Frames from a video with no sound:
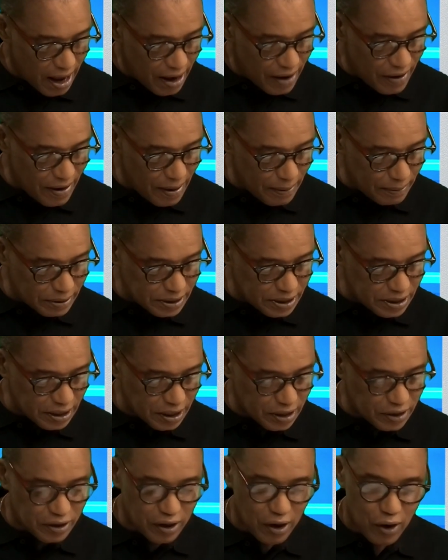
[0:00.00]
number
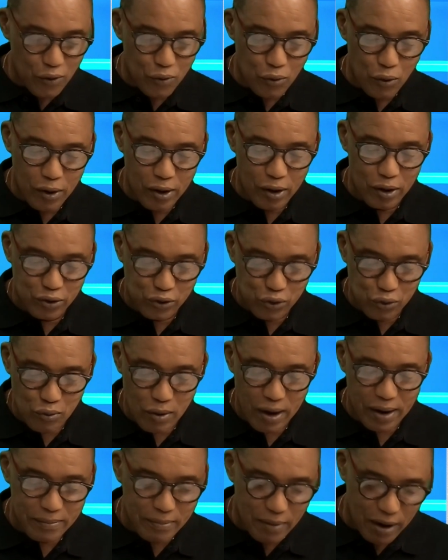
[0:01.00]
6 Royal
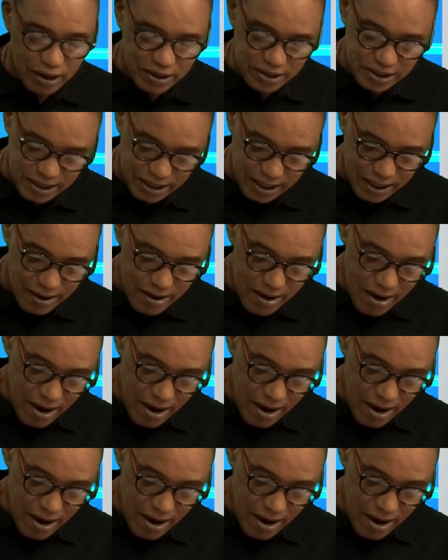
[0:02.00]
Swan Master.